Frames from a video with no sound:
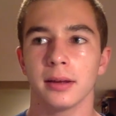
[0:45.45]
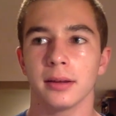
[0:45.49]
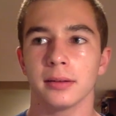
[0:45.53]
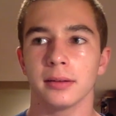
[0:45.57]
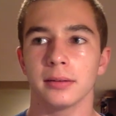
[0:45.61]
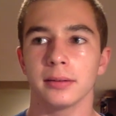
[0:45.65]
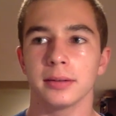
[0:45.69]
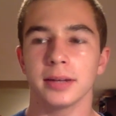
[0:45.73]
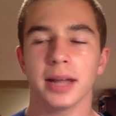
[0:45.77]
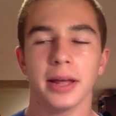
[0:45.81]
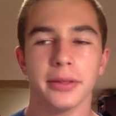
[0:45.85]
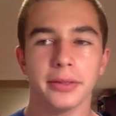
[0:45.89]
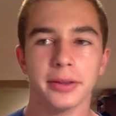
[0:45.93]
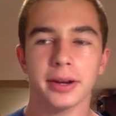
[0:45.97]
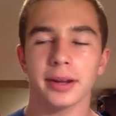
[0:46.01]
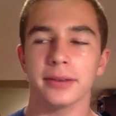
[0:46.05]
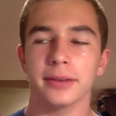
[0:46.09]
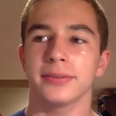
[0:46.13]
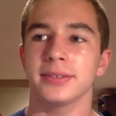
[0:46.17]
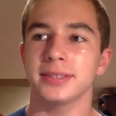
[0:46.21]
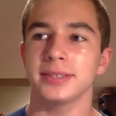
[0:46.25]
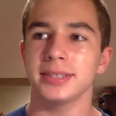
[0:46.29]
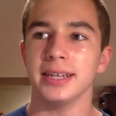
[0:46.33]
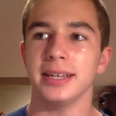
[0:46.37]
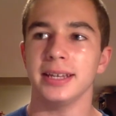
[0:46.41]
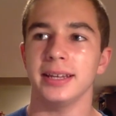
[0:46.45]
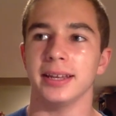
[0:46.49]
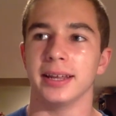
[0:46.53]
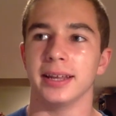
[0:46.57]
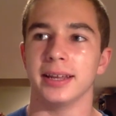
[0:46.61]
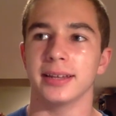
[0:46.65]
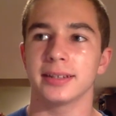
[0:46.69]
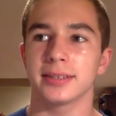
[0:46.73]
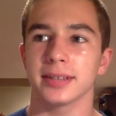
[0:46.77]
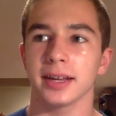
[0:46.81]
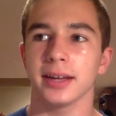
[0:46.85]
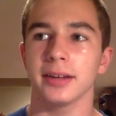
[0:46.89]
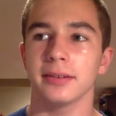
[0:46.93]
now that I've seen
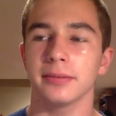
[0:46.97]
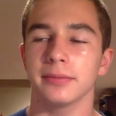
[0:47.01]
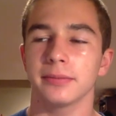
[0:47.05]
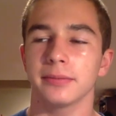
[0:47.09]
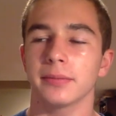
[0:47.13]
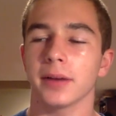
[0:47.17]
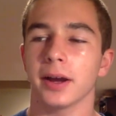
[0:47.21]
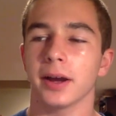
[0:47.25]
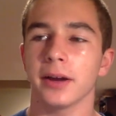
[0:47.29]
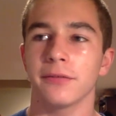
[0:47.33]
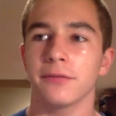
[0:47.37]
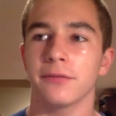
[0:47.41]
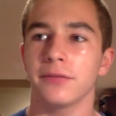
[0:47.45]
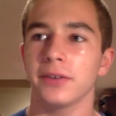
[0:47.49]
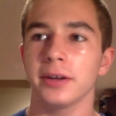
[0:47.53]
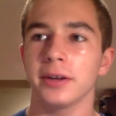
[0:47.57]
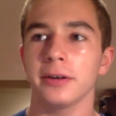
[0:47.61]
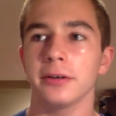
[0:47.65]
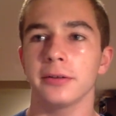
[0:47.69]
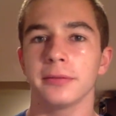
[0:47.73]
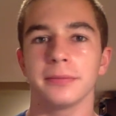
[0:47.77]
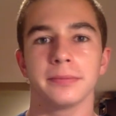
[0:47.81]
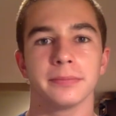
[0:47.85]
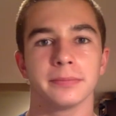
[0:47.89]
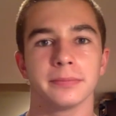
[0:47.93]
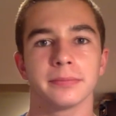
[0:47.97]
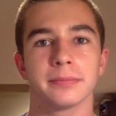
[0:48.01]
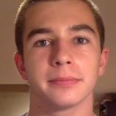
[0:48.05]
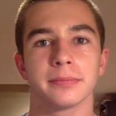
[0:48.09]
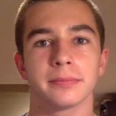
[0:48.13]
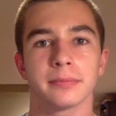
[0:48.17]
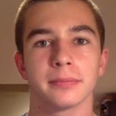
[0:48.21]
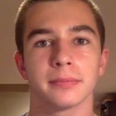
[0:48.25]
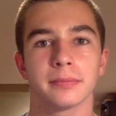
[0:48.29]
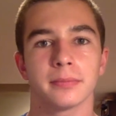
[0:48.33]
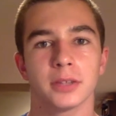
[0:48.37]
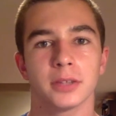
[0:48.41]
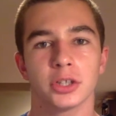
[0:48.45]
it, I feel
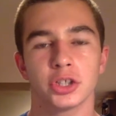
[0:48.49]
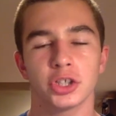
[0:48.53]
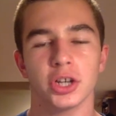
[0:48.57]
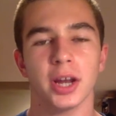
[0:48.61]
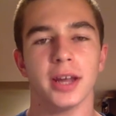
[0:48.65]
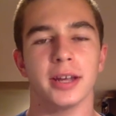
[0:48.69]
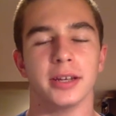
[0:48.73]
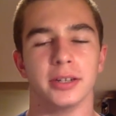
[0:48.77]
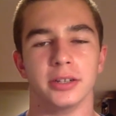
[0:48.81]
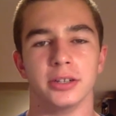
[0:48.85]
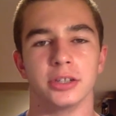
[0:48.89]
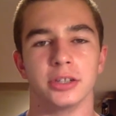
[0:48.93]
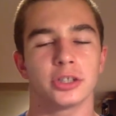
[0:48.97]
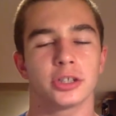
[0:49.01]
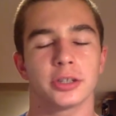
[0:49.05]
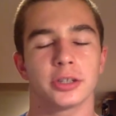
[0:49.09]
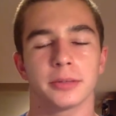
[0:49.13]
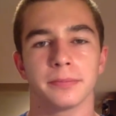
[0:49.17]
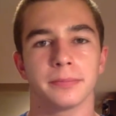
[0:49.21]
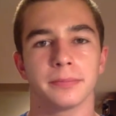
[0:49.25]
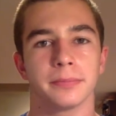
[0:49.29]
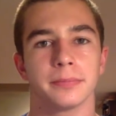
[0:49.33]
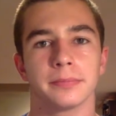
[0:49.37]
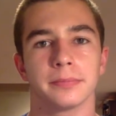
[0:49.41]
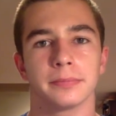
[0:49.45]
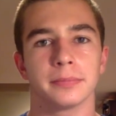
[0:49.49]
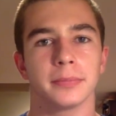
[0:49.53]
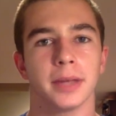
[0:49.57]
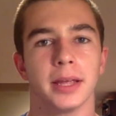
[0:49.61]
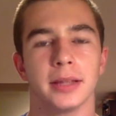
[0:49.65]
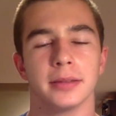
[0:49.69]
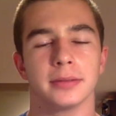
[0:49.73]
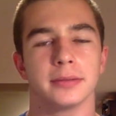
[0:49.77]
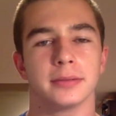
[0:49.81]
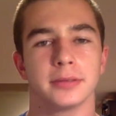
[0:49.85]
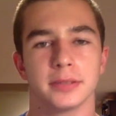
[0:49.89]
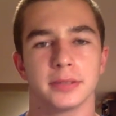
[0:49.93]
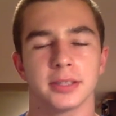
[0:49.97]
changed
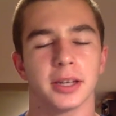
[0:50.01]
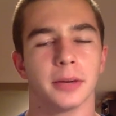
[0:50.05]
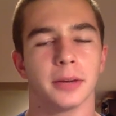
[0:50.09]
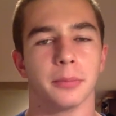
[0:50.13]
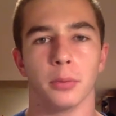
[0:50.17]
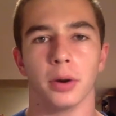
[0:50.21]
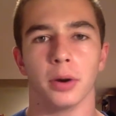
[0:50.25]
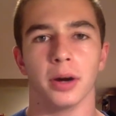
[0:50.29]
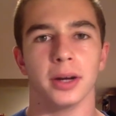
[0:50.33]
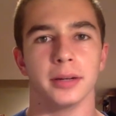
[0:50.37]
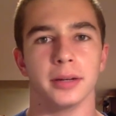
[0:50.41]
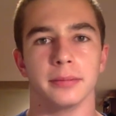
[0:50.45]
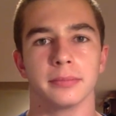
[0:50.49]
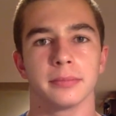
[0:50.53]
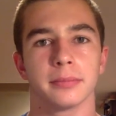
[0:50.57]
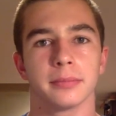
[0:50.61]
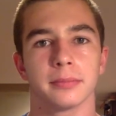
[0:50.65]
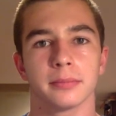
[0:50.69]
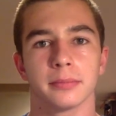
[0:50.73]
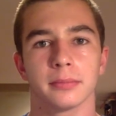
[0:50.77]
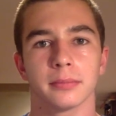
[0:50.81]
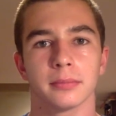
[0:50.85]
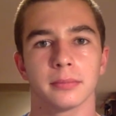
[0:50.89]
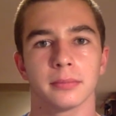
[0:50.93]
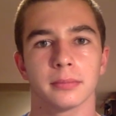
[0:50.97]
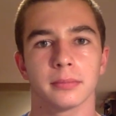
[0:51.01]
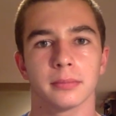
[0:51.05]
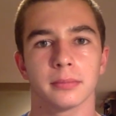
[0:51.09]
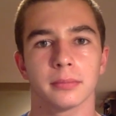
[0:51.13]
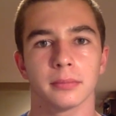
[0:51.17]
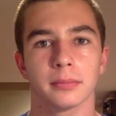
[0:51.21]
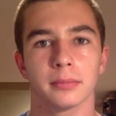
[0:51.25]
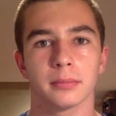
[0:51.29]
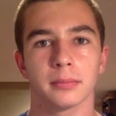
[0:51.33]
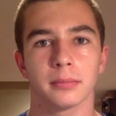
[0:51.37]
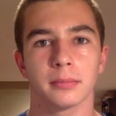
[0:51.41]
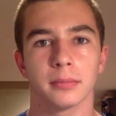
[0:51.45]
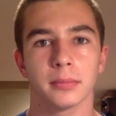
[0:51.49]
in some way.
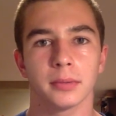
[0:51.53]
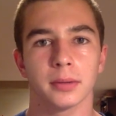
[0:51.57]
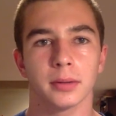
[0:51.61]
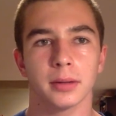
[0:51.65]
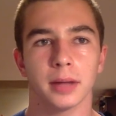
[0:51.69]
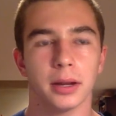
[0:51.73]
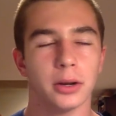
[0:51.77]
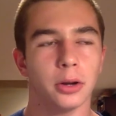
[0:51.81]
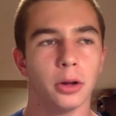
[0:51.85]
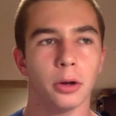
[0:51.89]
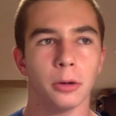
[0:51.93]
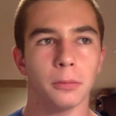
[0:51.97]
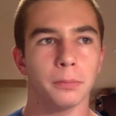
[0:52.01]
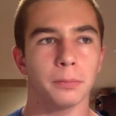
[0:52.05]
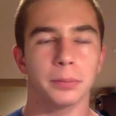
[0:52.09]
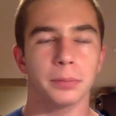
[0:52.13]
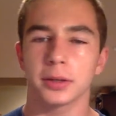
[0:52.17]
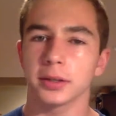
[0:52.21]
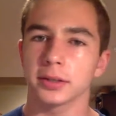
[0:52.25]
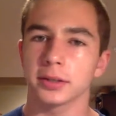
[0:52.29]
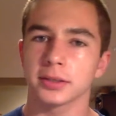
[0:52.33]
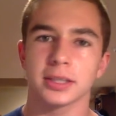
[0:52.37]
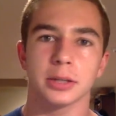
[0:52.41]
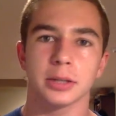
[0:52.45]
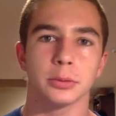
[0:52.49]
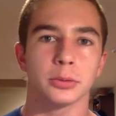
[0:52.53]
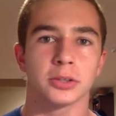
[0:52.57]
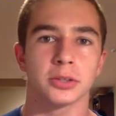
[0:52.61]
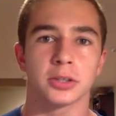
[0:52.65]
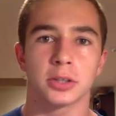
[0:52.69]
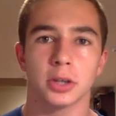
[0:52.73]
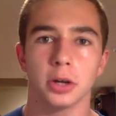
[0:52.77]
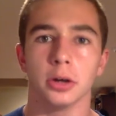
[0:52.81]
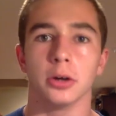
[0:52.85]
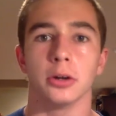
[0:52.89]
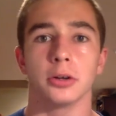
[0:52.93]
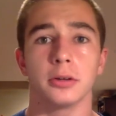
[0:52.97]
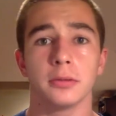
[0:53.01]
Not because it was
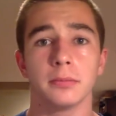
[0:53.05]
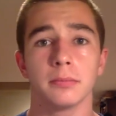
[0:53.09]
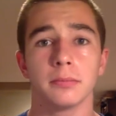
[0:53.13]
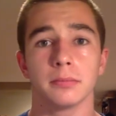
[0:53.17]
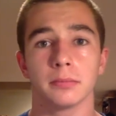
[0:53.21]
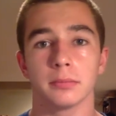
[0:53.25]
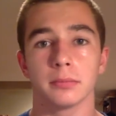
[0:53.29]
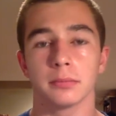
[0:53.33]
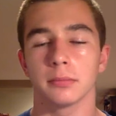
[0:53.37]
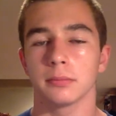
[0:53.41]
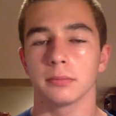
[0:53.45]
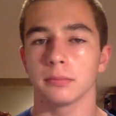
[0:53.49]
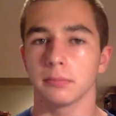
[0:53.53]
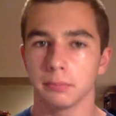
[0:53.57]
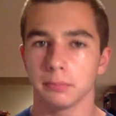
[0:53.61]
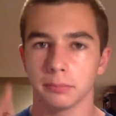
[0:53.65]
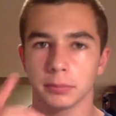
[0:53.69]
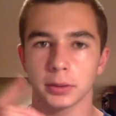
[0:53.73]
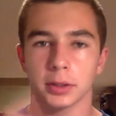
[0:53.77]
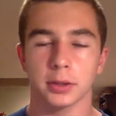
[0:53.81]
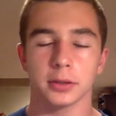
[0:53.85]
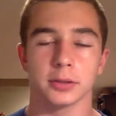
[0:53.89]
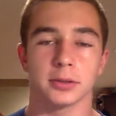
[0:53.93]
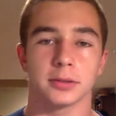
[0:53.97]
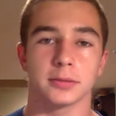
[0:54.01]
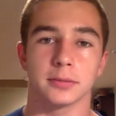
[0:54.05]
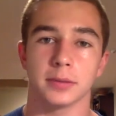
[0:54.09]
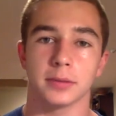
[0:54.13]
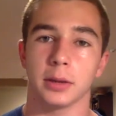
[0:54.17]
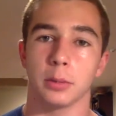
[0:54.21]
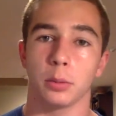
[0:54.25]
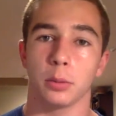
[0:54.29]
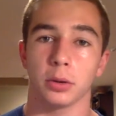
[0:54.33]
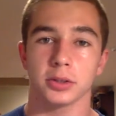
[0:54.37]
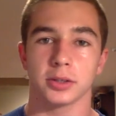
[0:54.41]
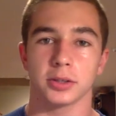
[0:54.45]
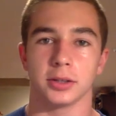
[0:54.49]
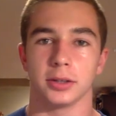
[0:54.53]
good, because it
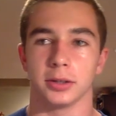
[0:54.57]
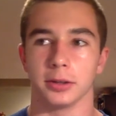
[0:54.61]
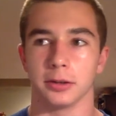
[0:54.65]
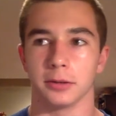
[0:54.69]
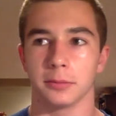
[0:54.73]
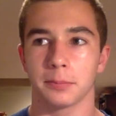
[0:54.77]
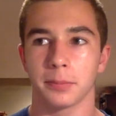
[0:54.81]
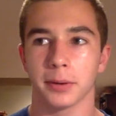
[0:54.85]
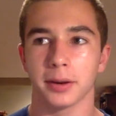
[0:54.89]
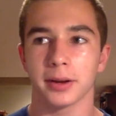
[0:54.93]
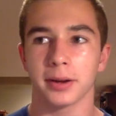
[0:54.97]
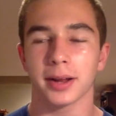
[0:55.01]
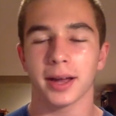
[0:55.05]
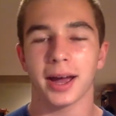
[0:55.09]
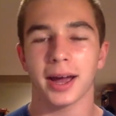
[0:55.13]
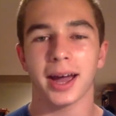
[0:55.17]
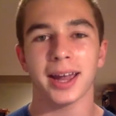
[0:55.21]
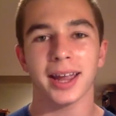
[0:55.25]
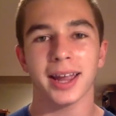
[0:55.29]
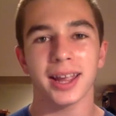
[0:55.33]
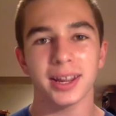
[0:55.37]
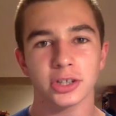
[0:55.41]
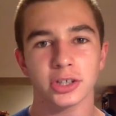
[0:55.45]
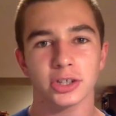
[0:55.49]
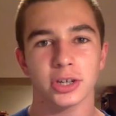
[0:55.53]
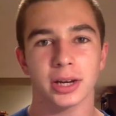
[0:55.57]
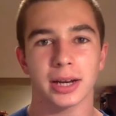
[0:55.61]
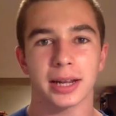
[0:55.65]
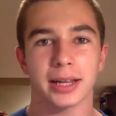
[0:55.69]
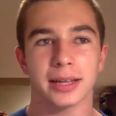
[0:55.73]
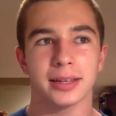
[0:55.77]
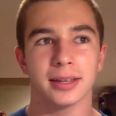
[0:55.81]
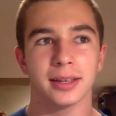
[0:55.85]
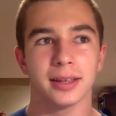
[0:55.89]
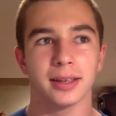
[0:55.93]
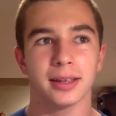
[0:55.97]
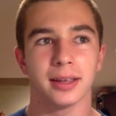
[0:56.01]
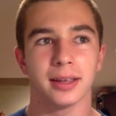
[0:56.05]
wasn't good, but I actually,